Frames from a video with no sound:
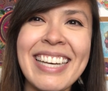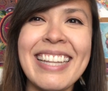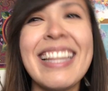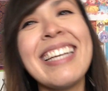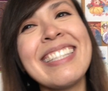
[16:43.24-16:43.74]

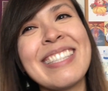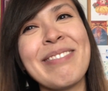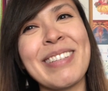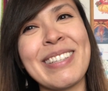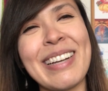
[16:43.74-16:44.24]
Thanks,
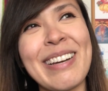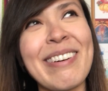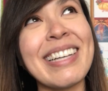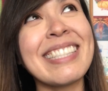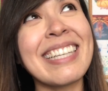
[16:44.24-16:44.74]
Mother
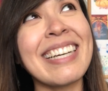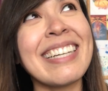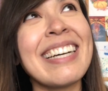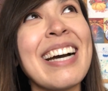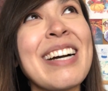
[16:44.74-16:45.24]

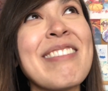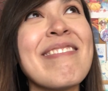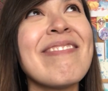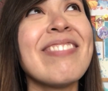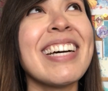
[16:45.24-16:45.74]

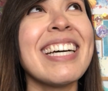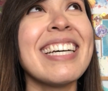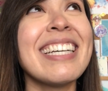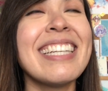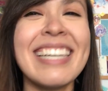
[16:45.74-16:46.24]
Ayahuasca.
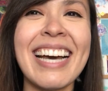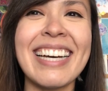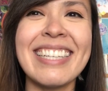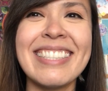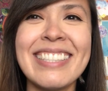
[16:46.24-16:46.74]
But
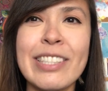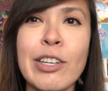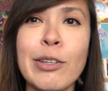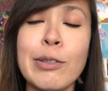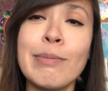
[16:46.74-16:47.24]
yeah,
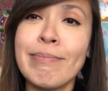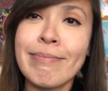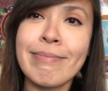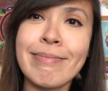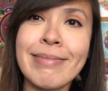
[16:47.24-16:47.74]
so
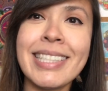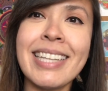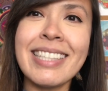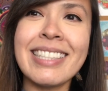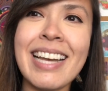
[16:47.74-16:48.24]
till
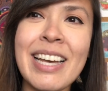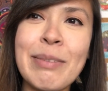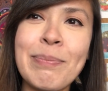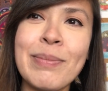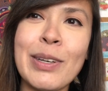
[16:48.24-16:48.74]
next
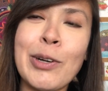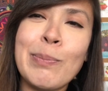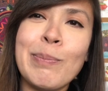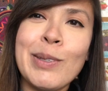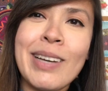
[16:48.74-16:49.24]
time,
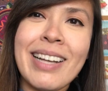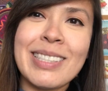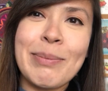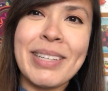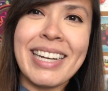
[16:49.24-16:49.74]
hope you
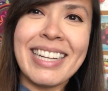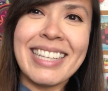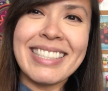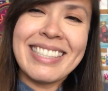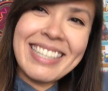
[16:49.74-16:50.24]
got something out of
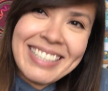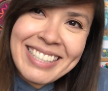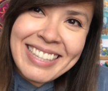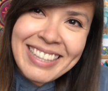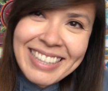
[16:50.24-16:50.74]
this.
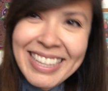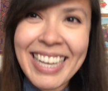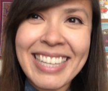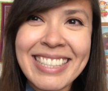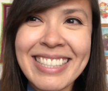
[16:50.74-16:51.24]

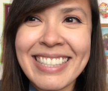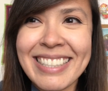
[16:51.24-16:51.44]
Thanks.